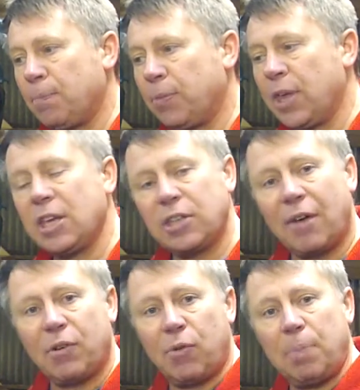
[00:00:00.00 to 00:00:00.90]
These
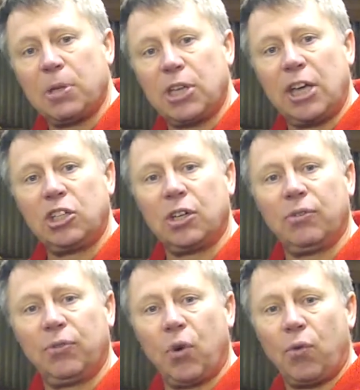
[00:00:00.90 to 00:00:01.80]
have a reputation
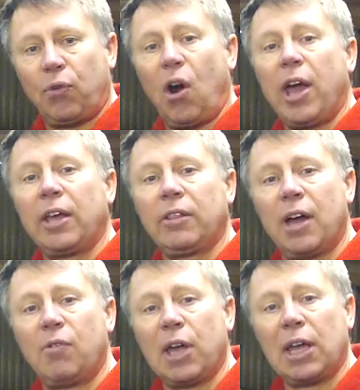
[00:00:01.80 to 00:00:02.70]
for frying
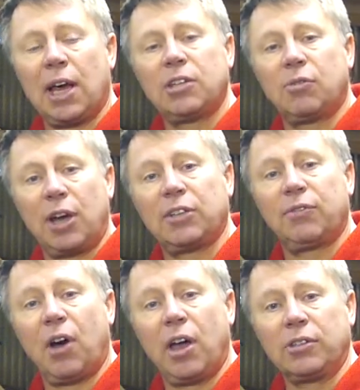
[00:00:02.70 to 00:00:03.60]
their regulator
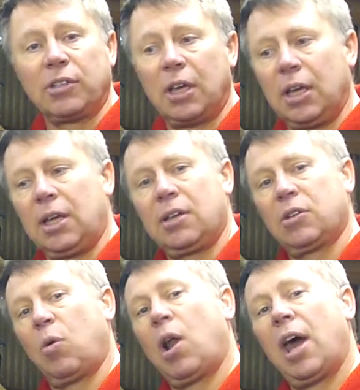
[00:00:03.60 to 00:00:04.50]
rectifiers.
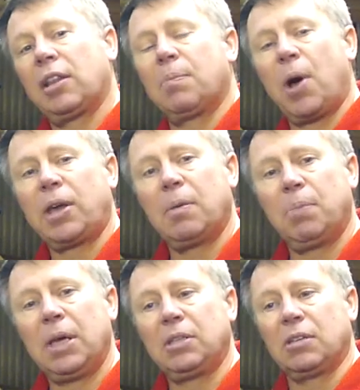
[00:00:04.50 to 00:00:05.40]
So while I had the bike in
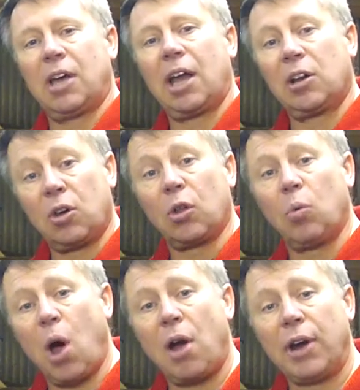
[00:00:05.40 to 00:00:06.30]
pieces, I had a look at the
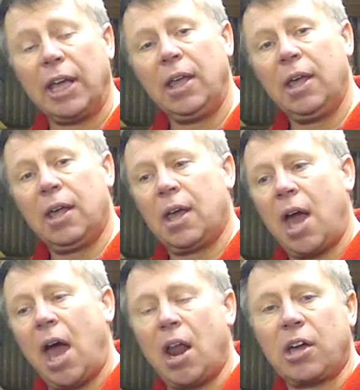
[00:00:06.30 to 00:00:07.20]
wiring,
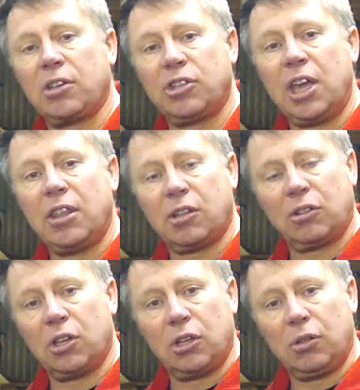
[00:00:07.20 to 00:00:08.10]
and I could see
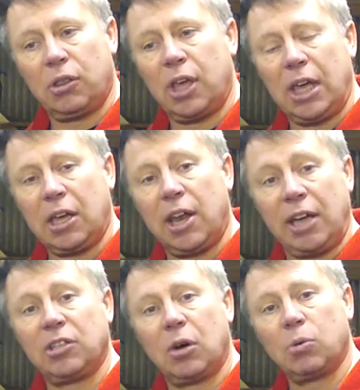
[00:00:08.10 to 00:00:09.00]
that the
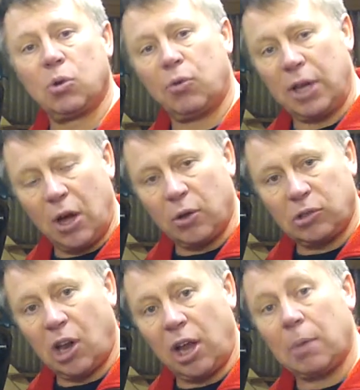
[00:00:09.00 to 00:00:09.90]
connector was already going
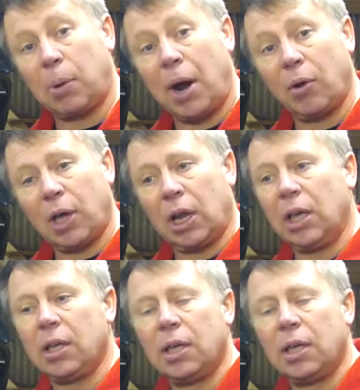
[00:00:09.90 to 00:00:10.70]
slightly brown colour.